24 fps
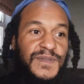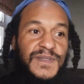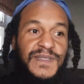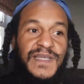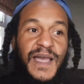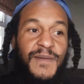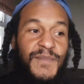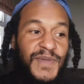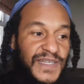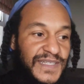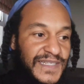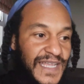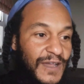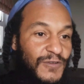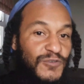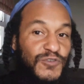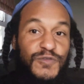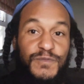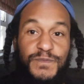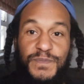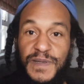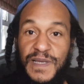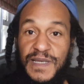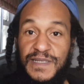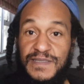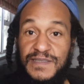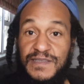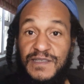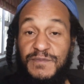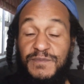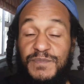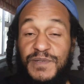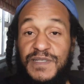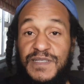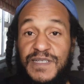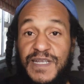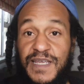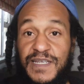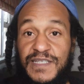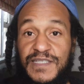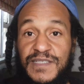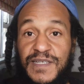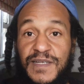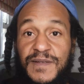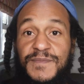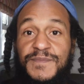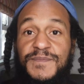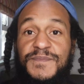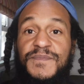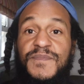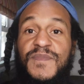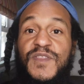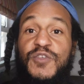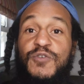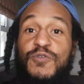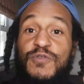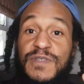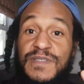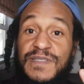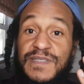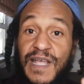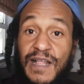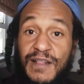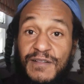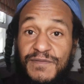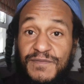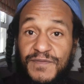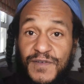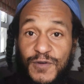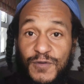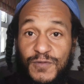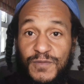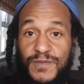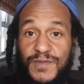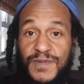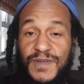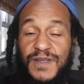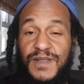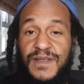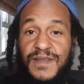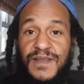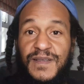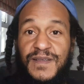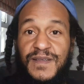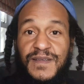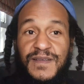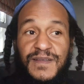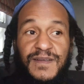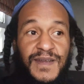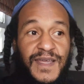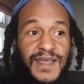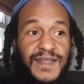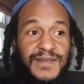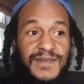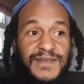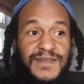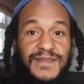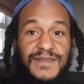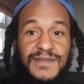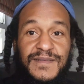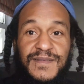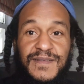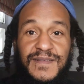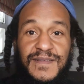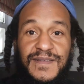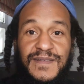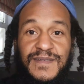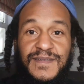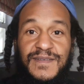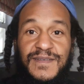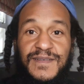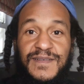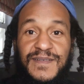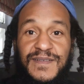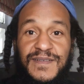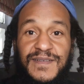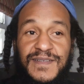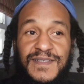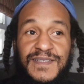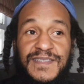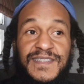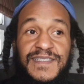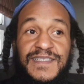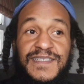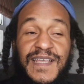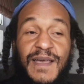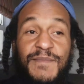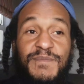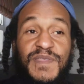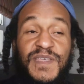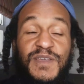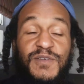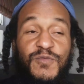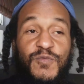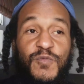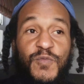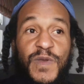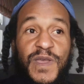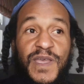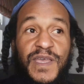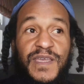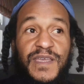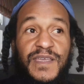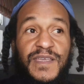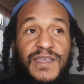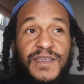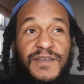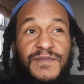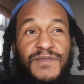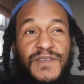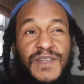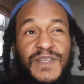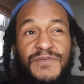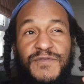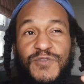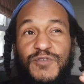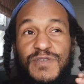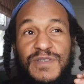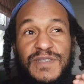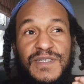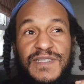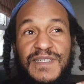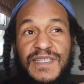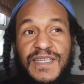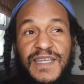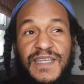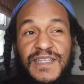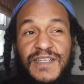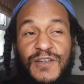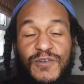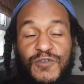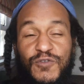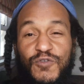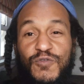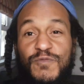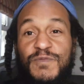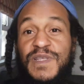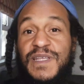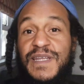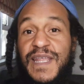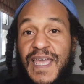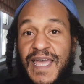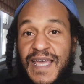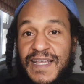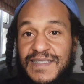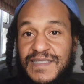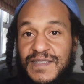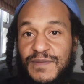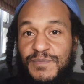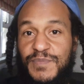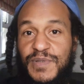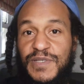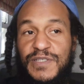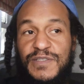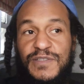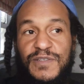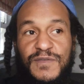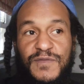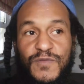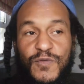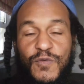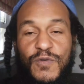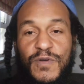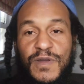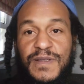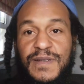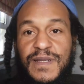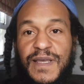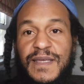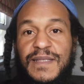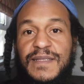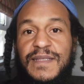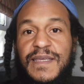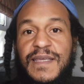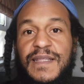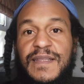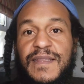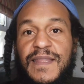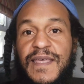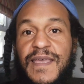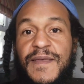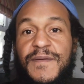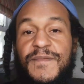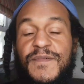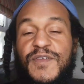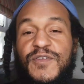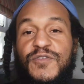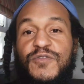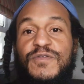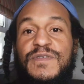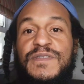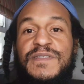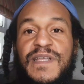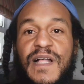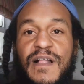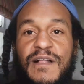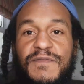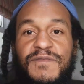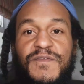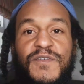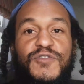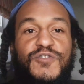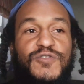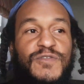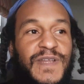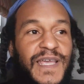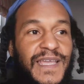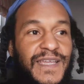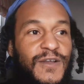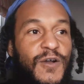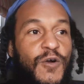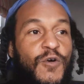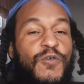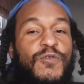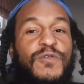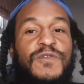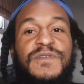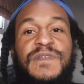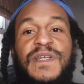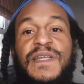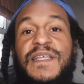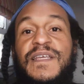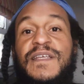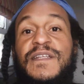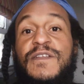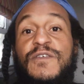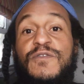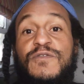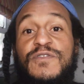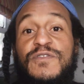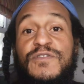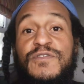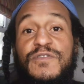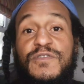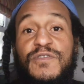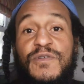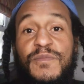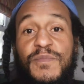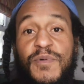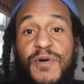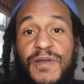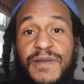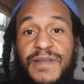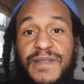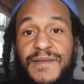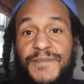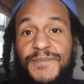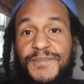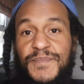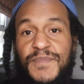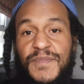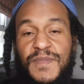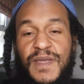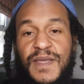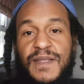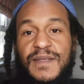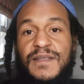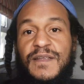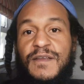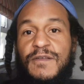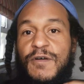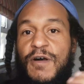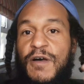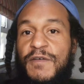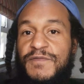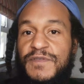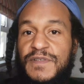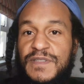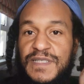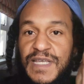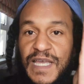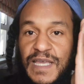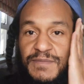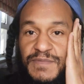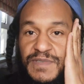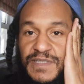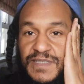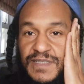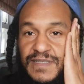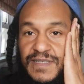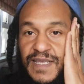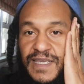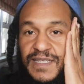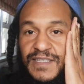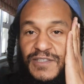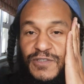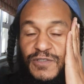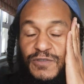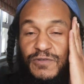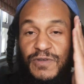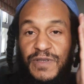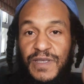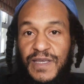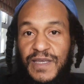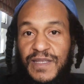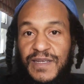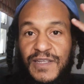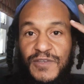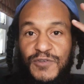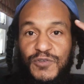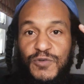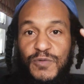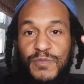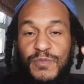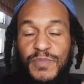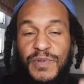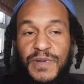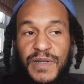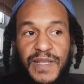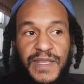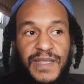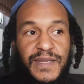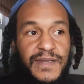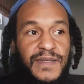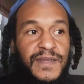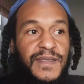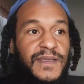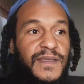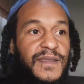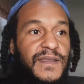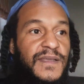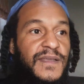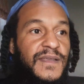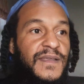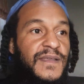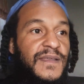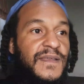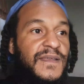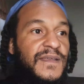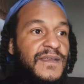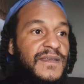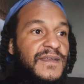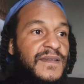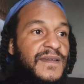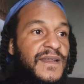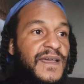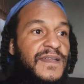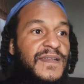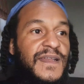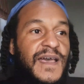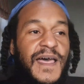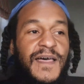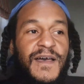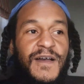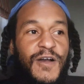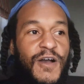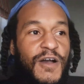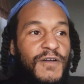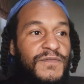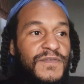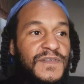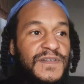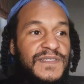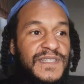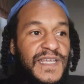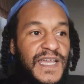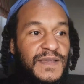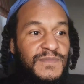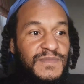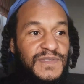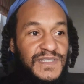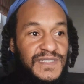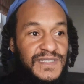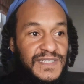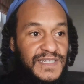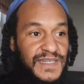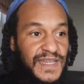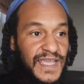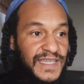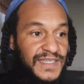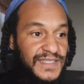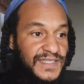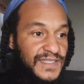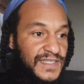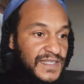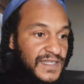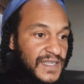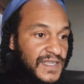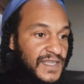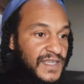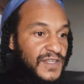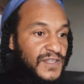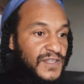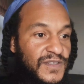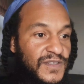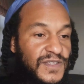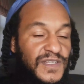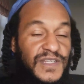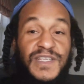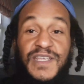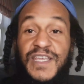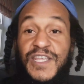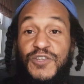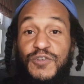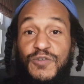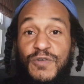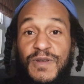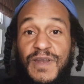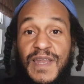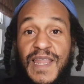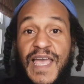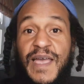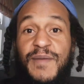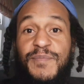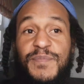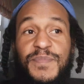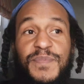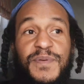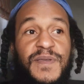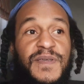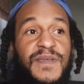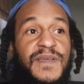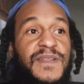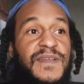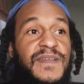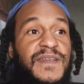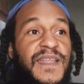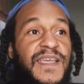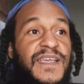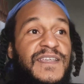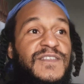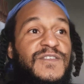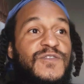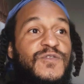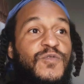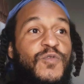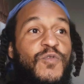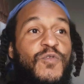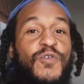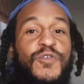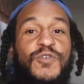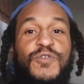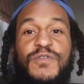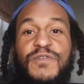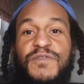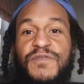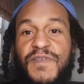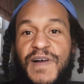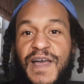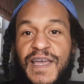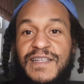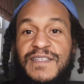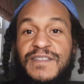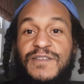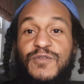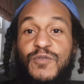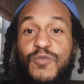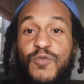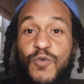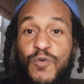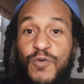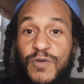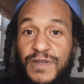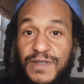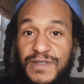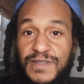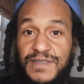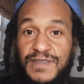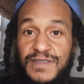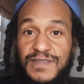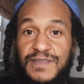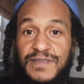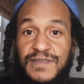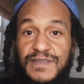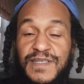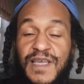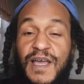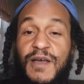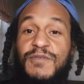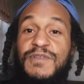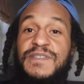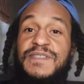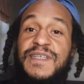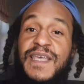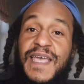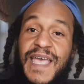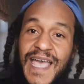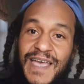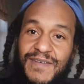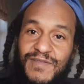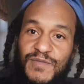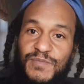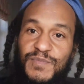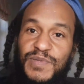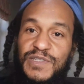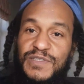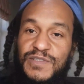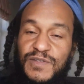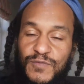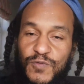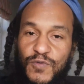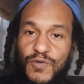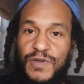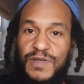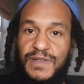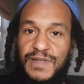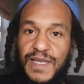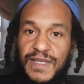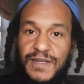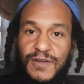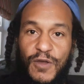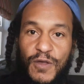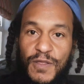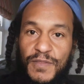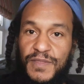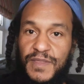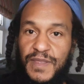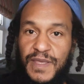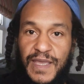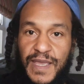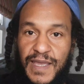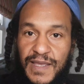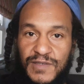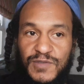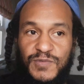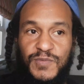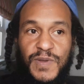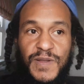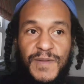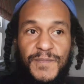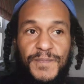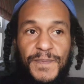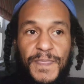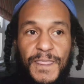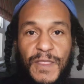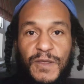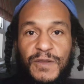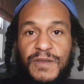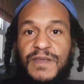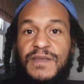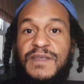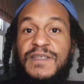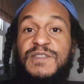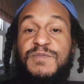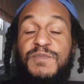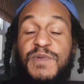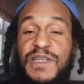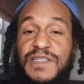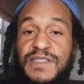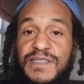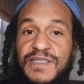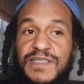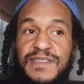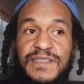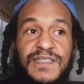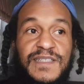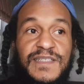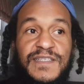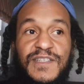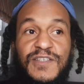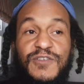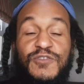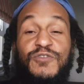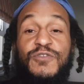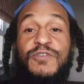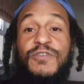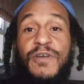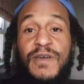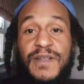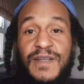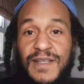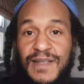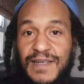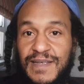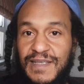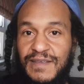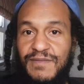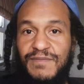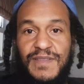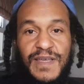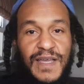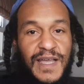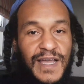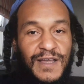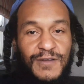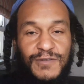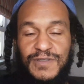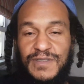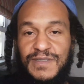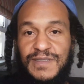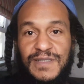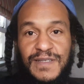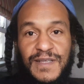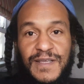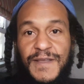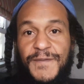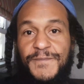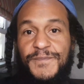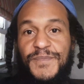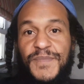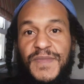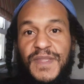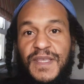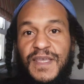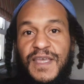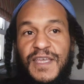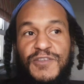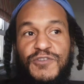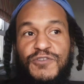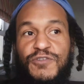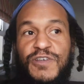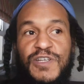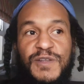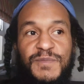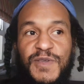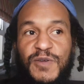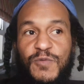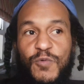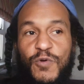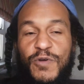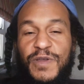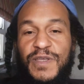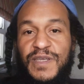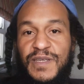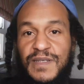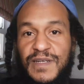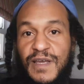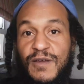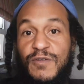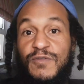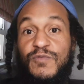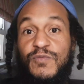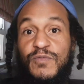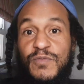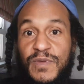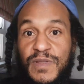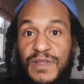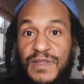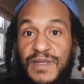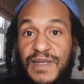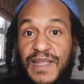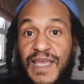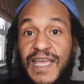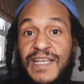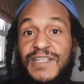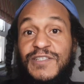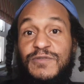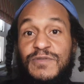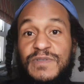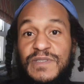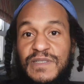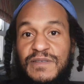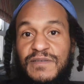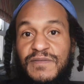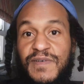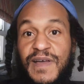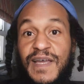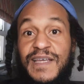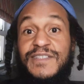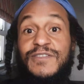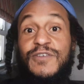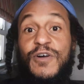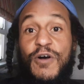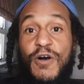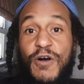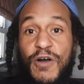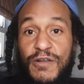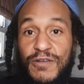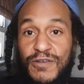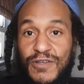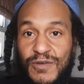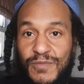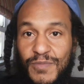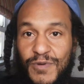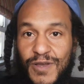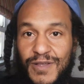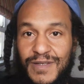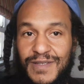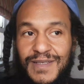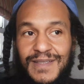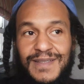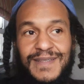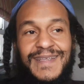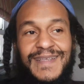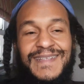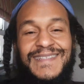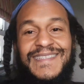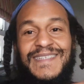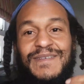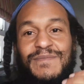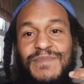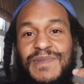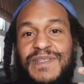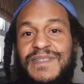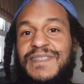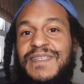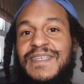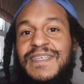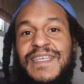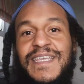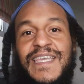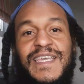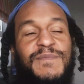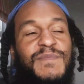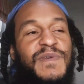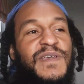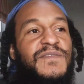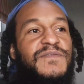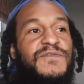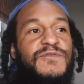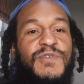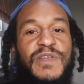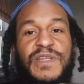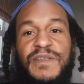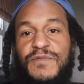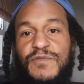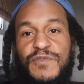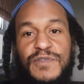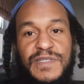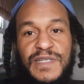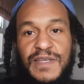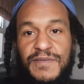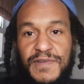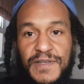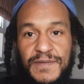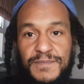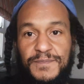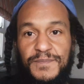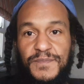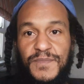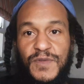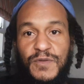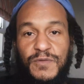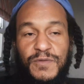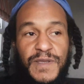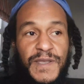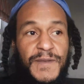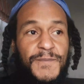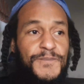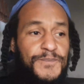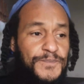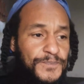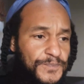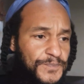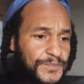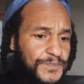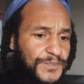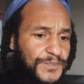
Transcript: Coming down to personal protection, your cell phone. Right? This is something where even if you're sitting in a room that has a piece of organite in there, your cell phone you like hold really close to your body. Right? Oftentimes it's next to your head and your brain. Right? Oftentimes it's next in your lap, next to all your vital organs. So I would say have a piece of organite on there as well. Okay, especially since you're gonna leave the house and you're gonna be walking around with an actual device on your body that's emitting EMF 24/7. Okay.